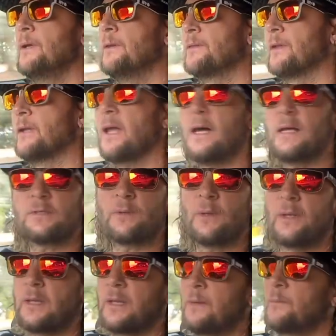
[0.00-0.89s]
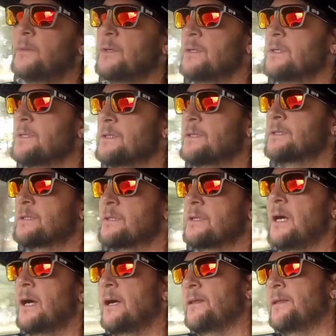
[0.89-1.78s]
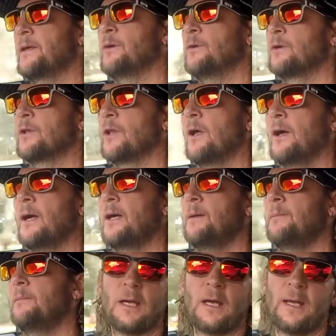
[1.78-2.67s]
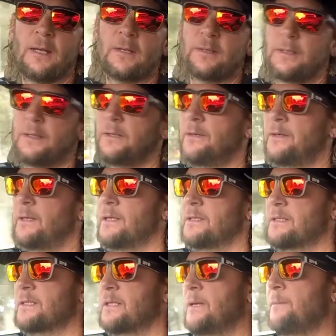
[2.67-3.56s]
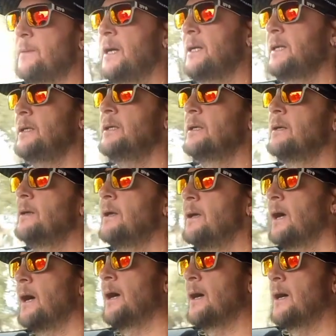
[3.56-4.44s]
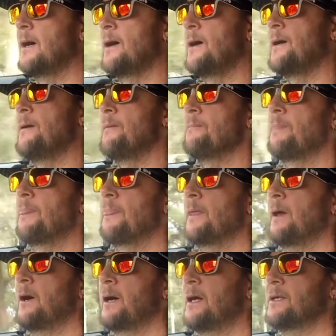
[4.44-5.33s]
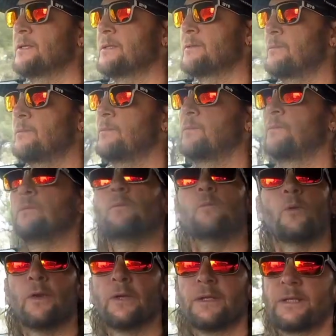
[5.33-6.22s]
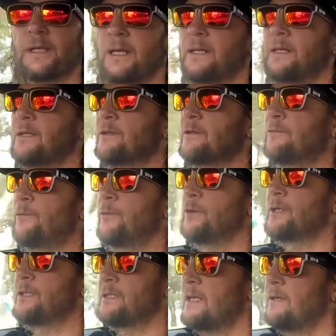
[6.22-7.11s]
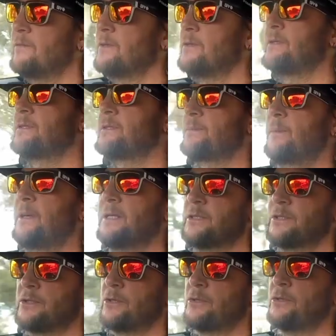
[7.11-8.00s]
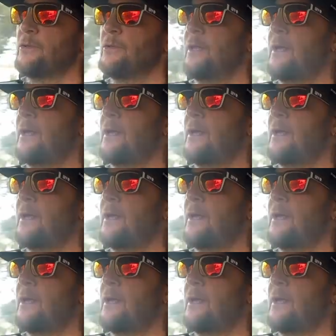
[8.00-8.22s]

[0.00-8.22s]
The last one of them was the Hillclimb out here at SDMA. I wanted to get into the 47s, managed to do